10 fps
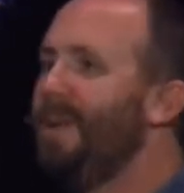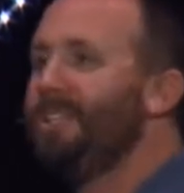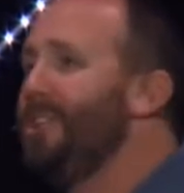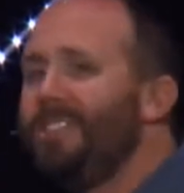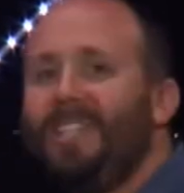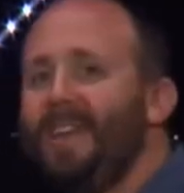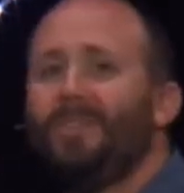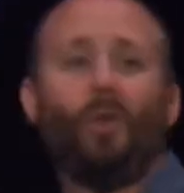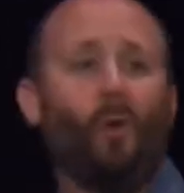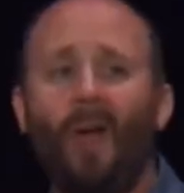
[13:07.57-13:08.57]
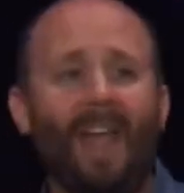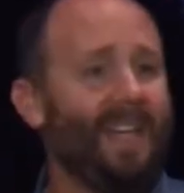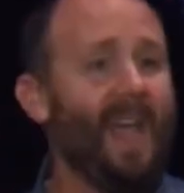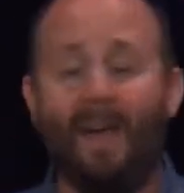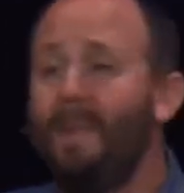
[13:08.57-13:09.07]
it just gives
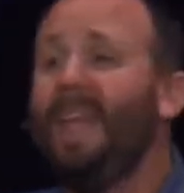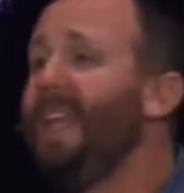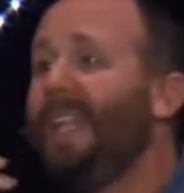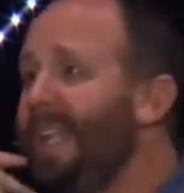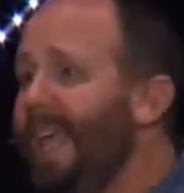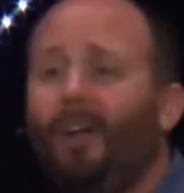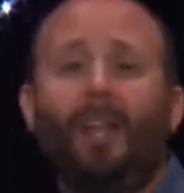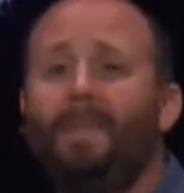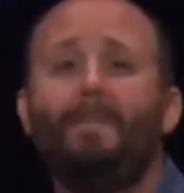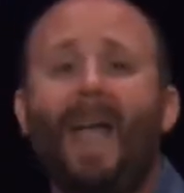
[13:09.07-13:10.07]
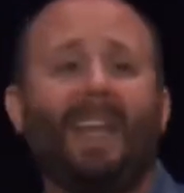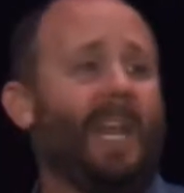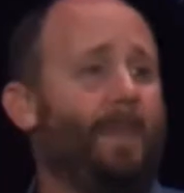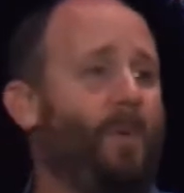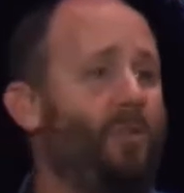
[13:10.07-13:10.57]
he literally made it
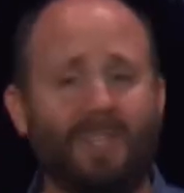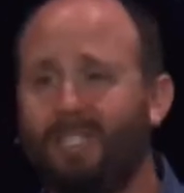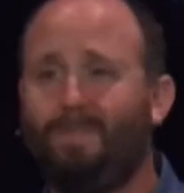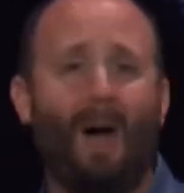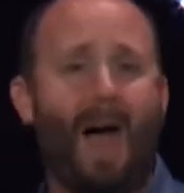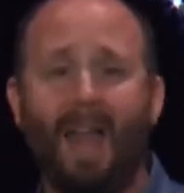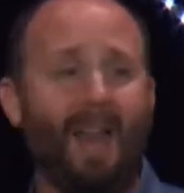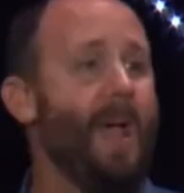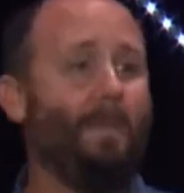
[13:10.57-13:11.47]
up on the spot,